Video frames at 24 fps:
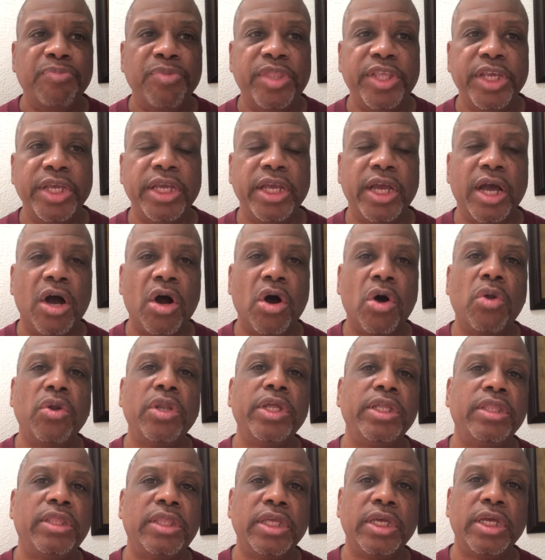The
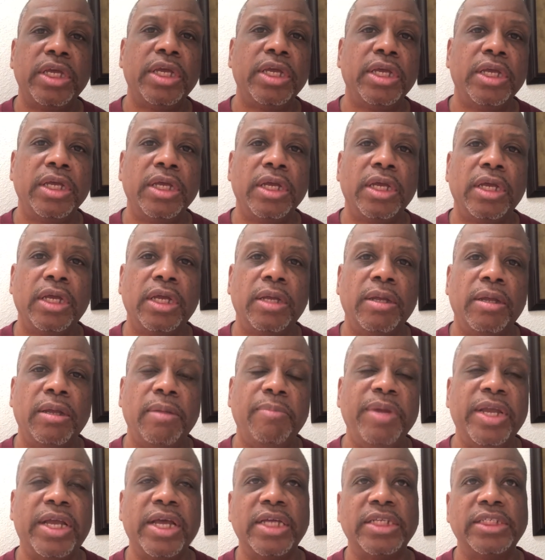only thing,
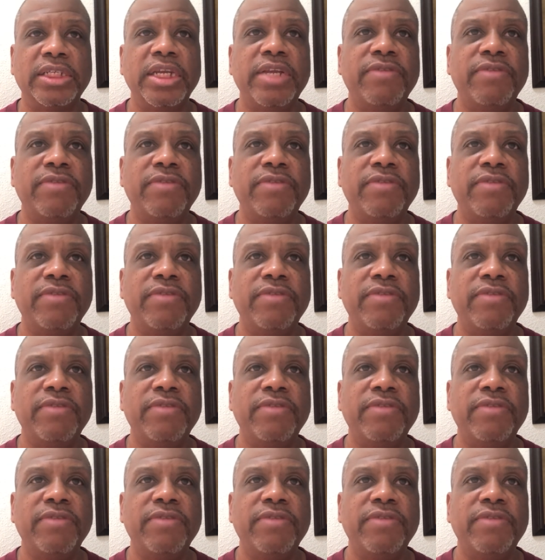because